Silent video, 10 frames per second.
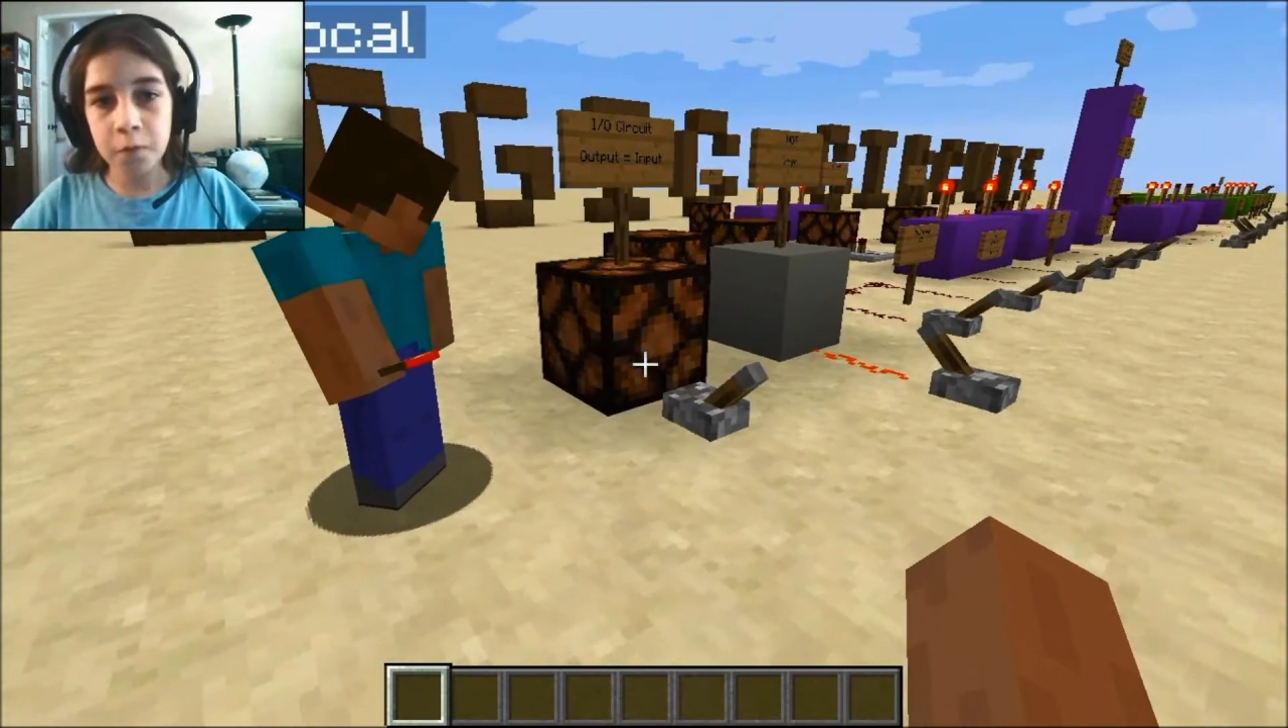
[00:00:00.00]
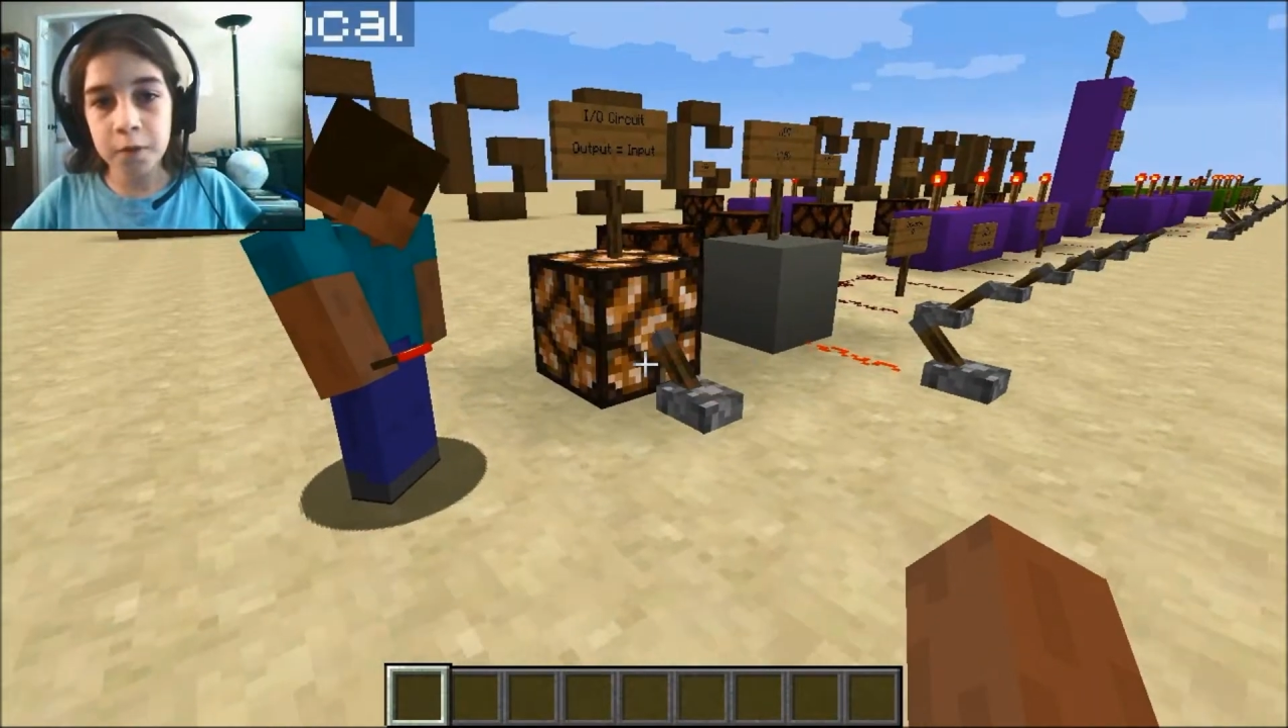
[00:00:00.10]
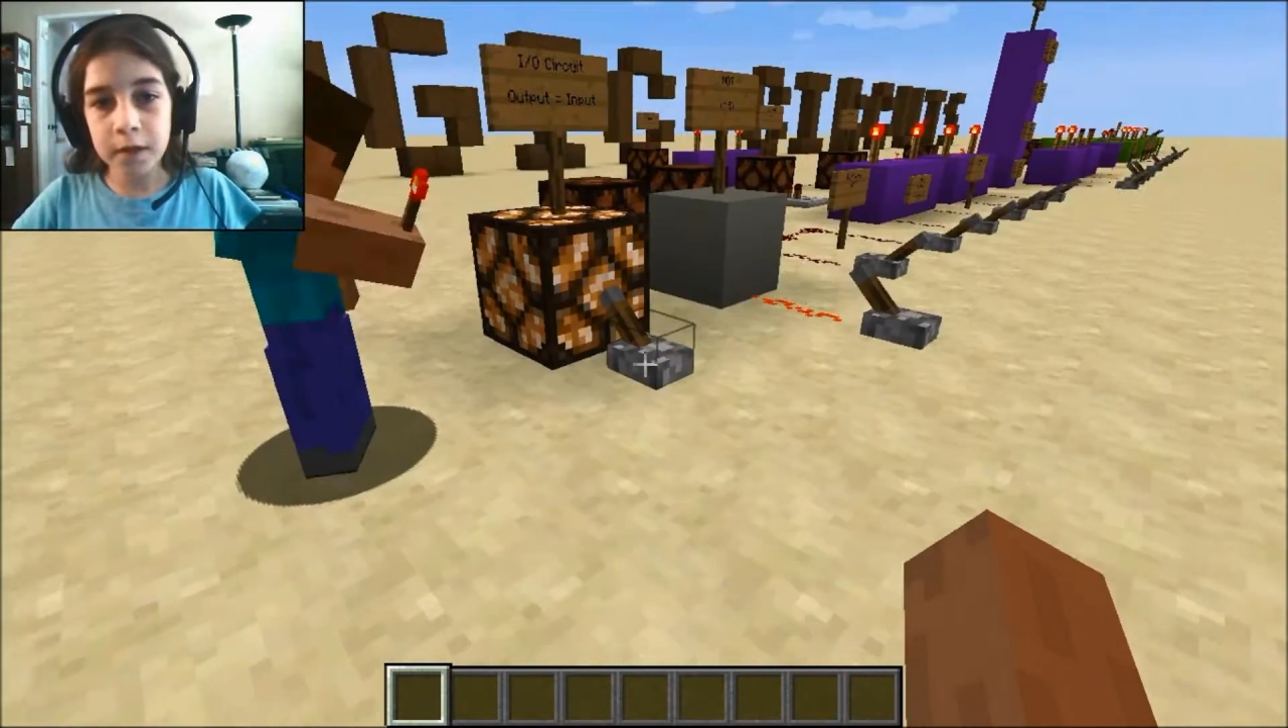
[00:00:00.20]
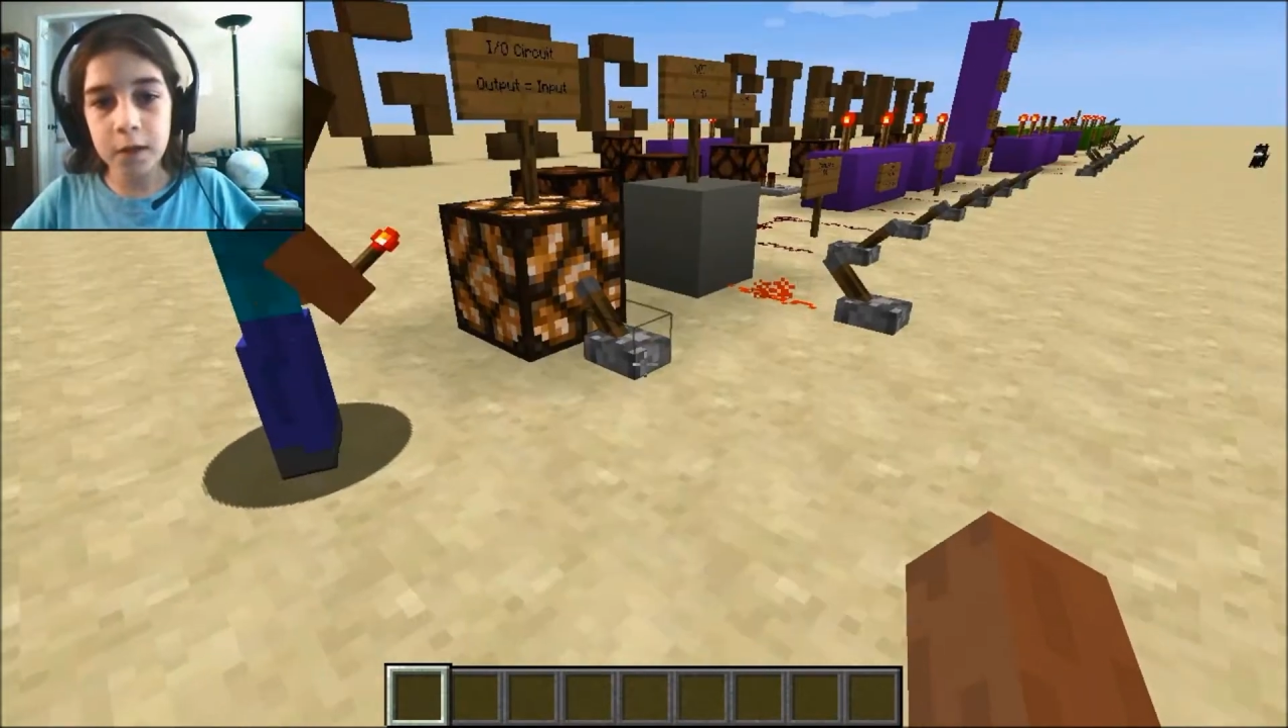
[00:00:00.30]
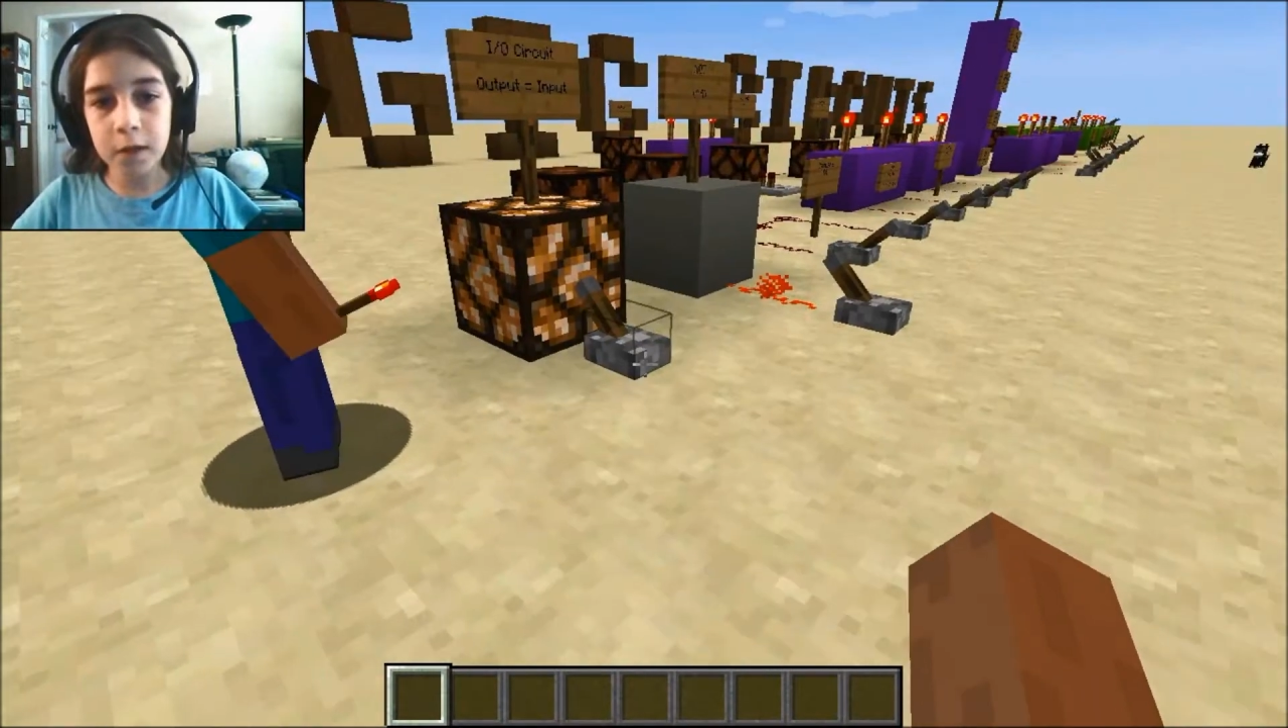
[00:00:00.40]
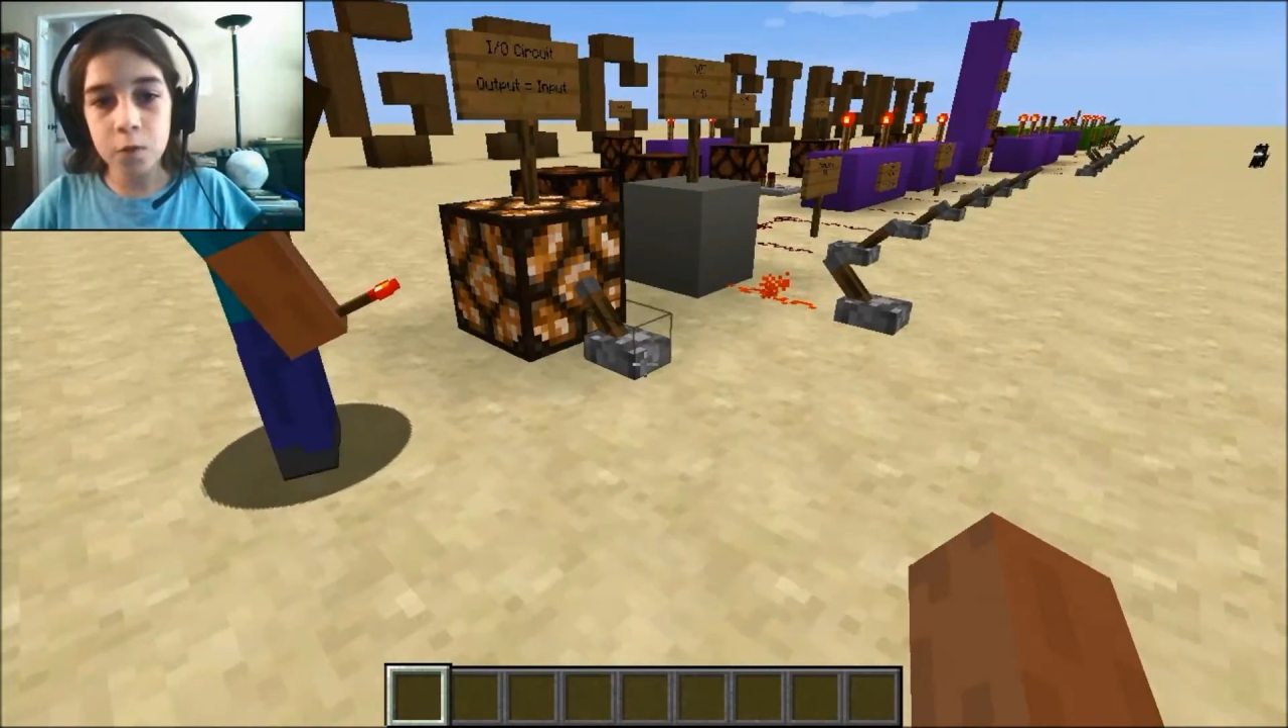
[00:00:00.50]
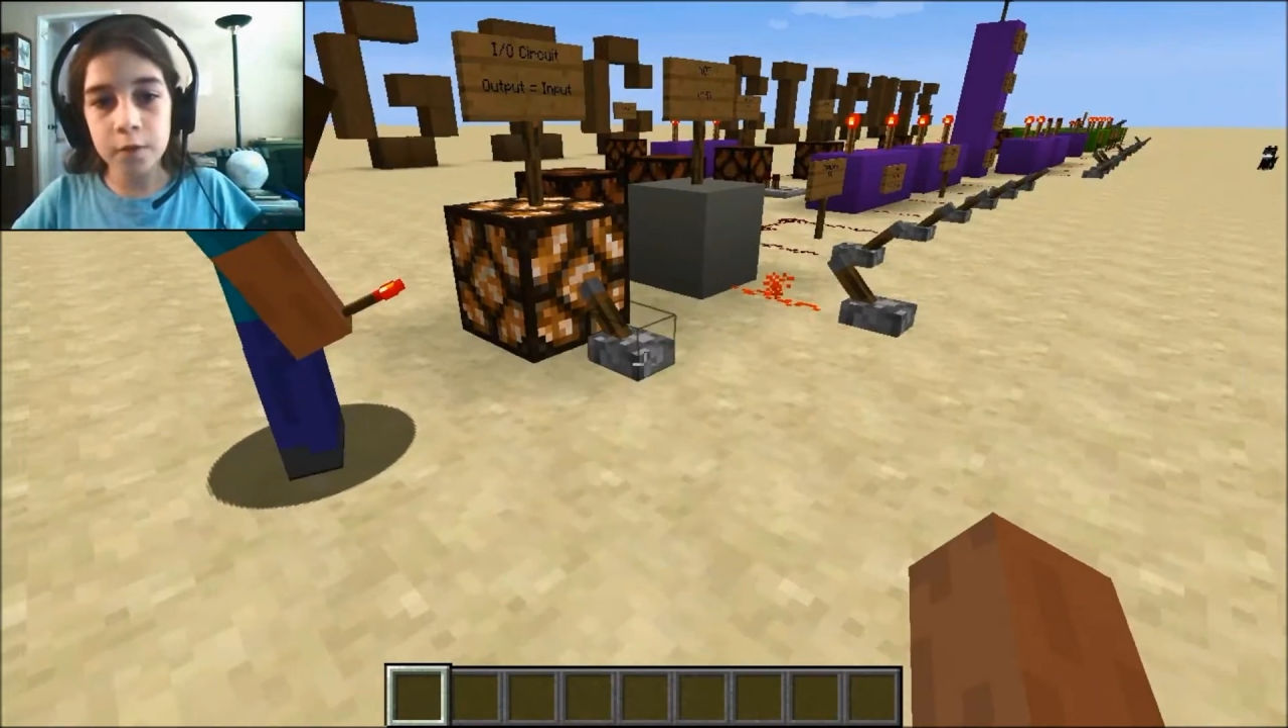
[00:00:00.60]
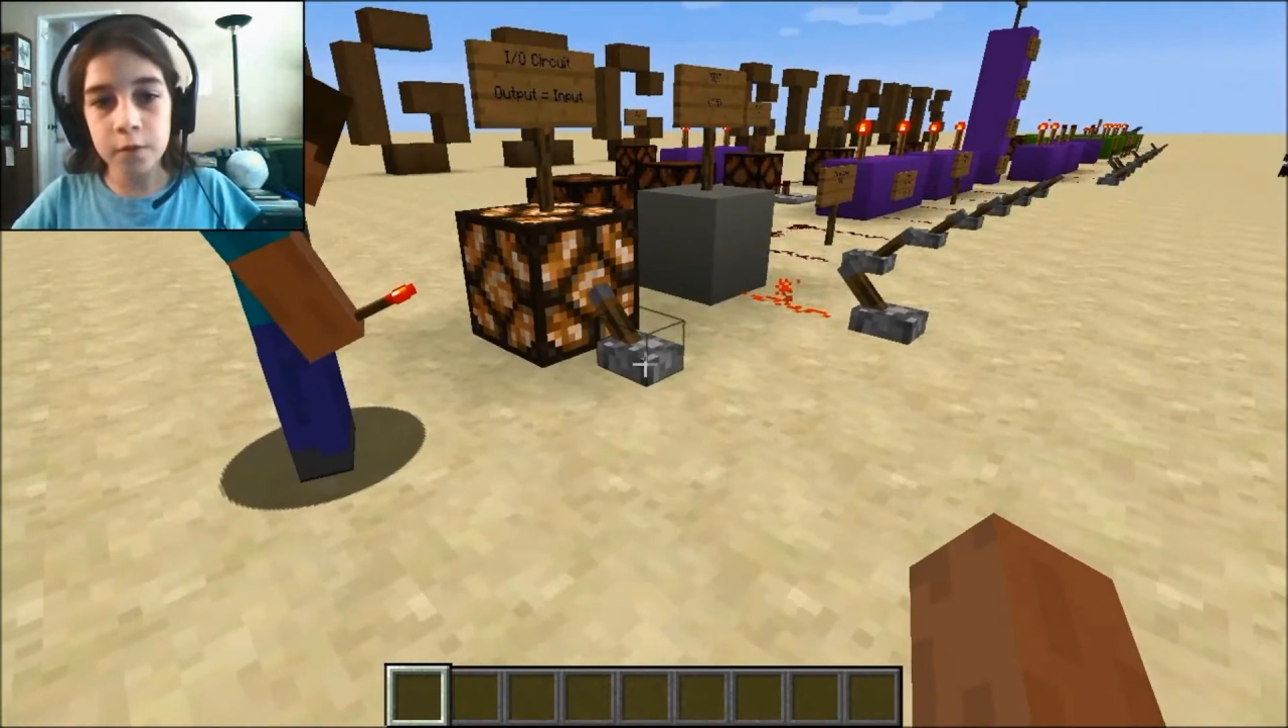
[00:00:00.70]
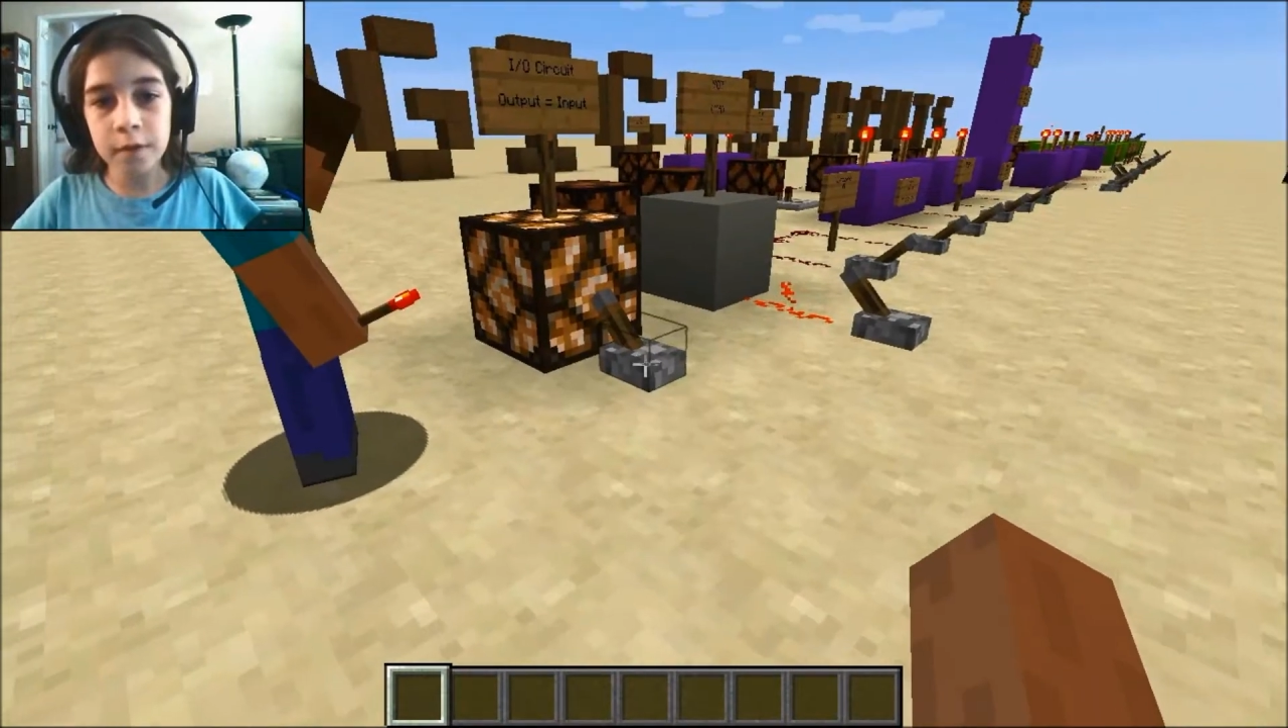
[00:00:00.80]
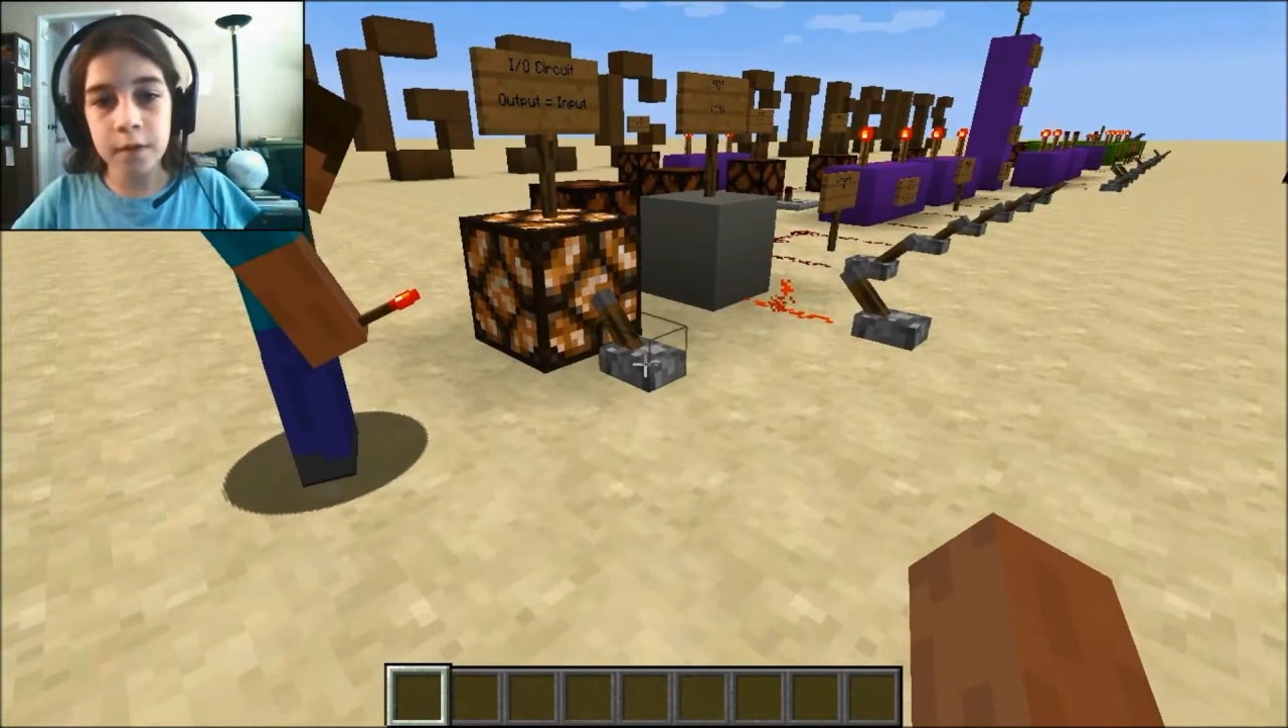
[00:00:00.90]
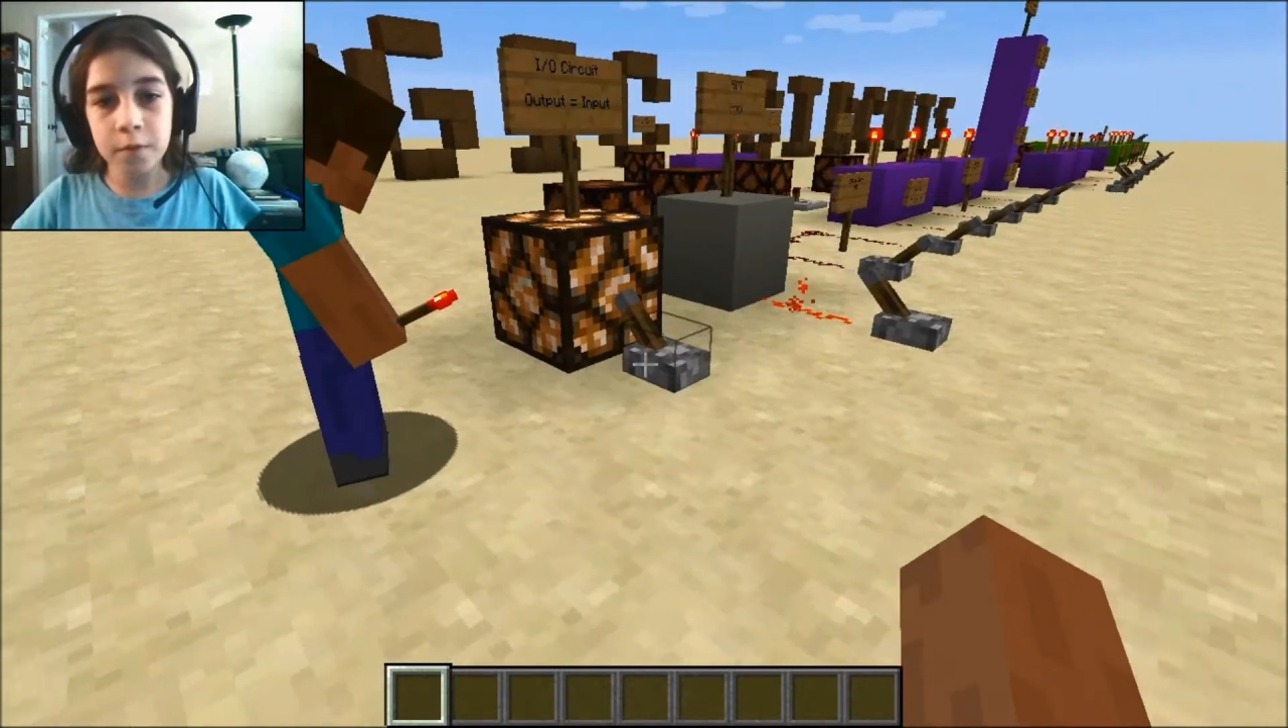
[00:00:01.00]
equals the input.